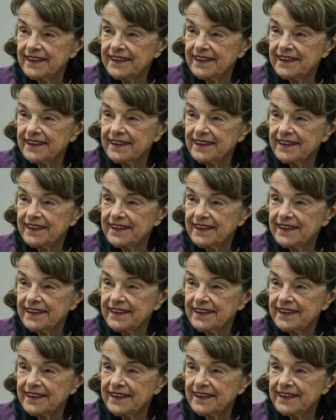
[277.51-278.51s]

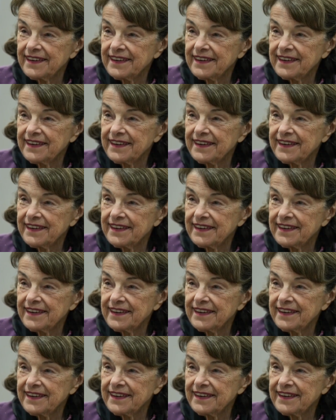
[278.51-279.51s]

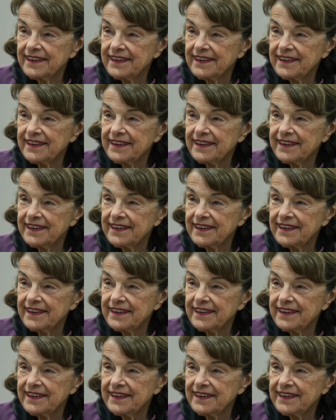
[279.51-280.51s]

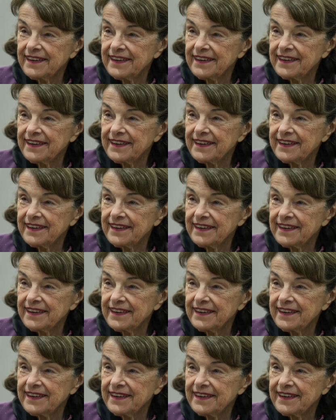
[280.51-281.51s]

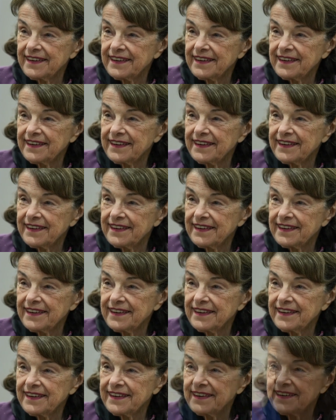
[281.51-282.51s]
[no speech]